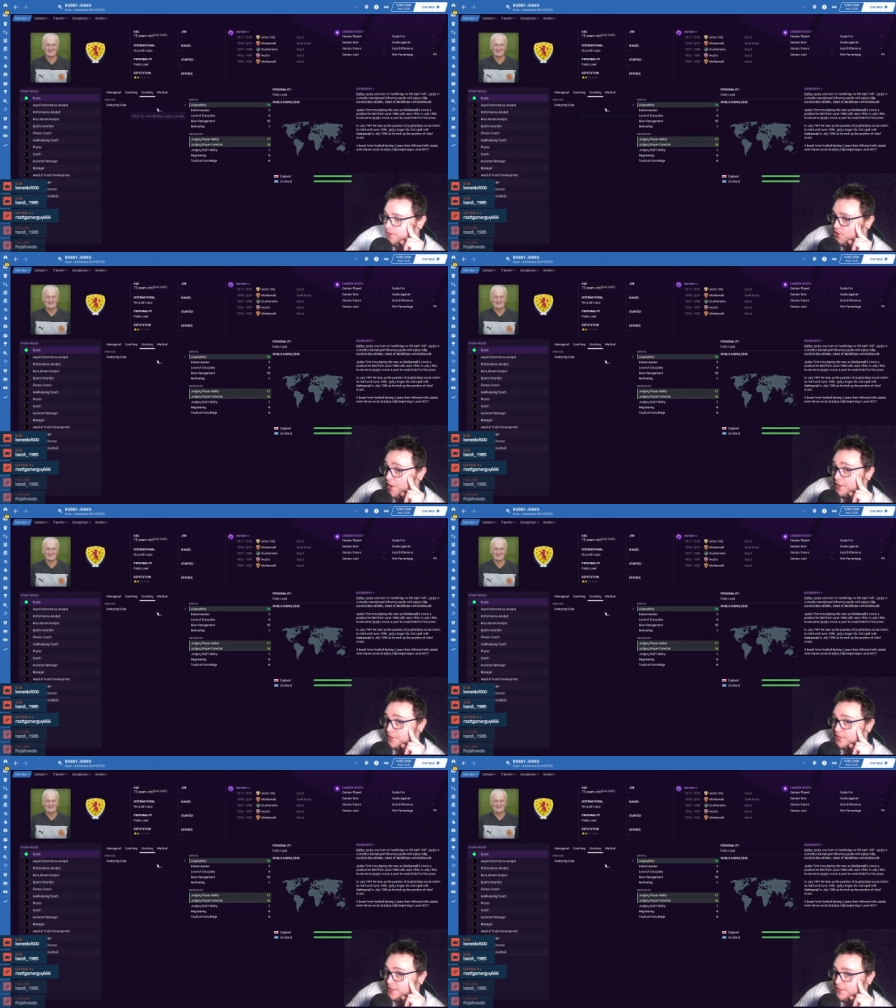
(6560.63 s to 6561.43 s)

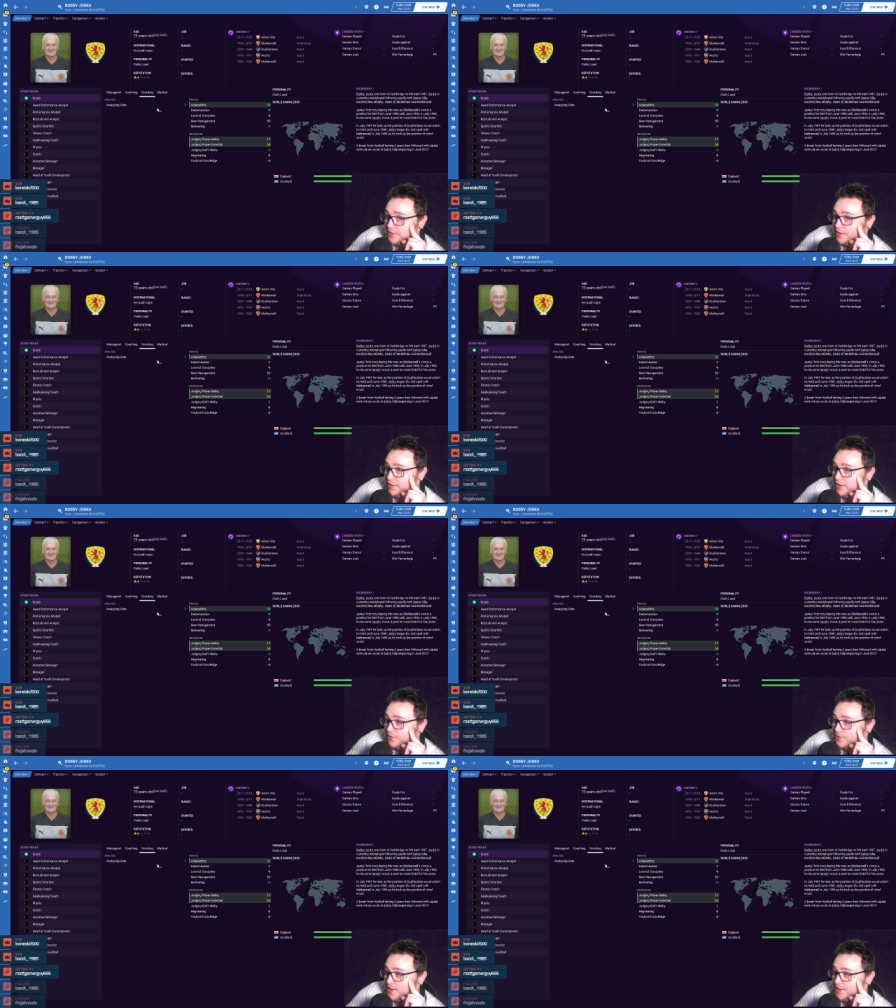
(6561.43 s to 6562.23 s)
Jenks,
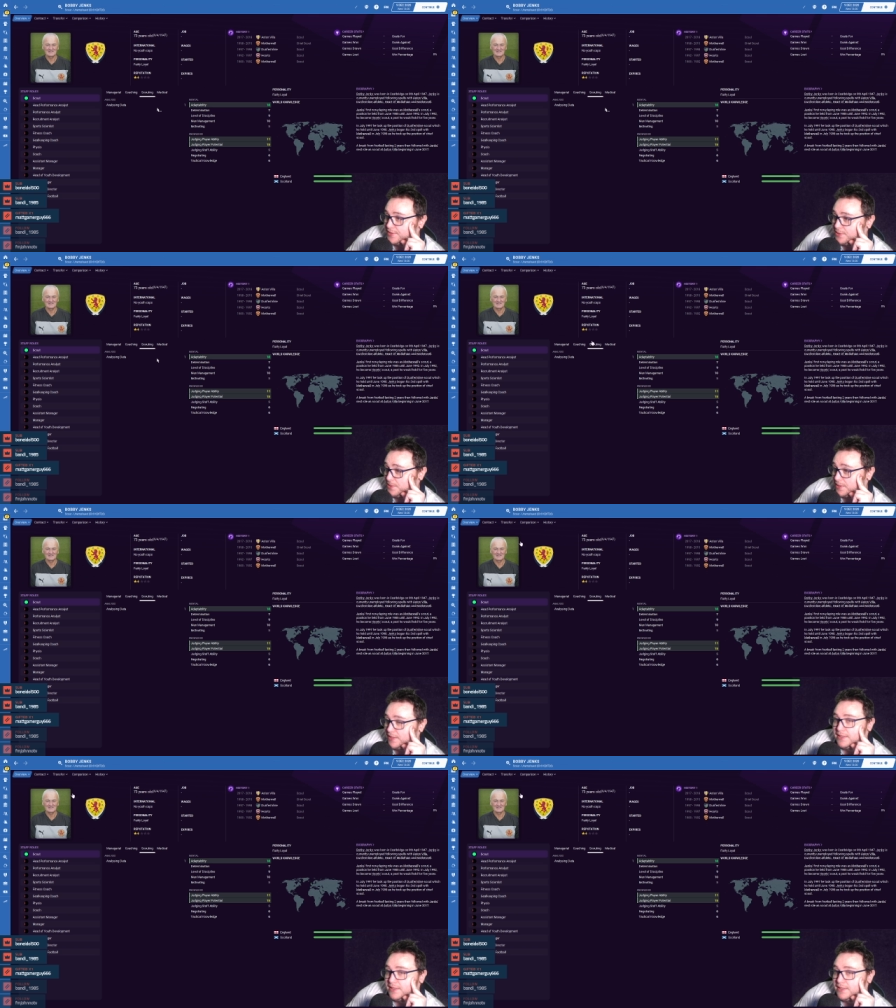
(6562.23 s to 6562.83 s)
73 years old.